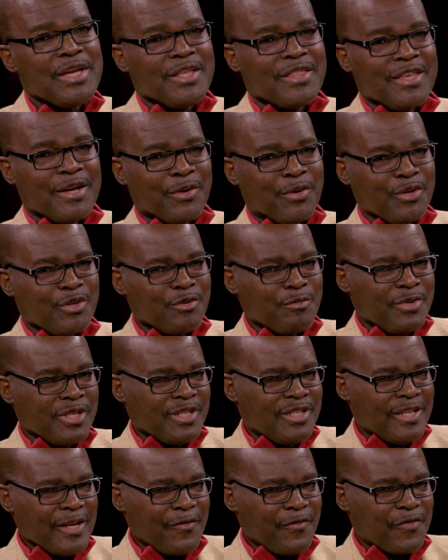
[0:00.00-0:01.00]
there are going to be
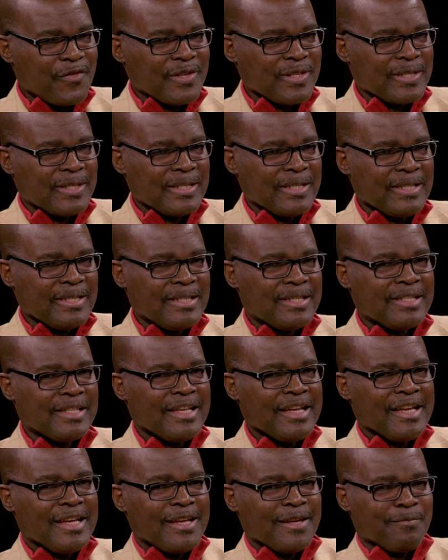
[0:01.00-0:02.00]
differences
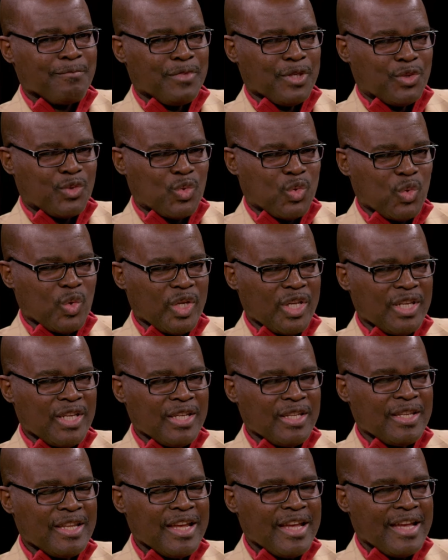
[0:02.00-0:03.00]

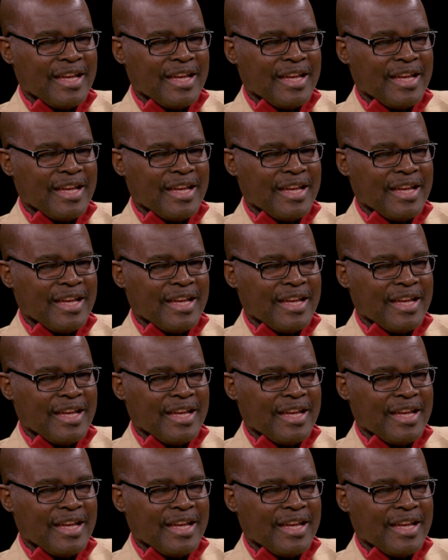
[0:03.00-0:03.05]
between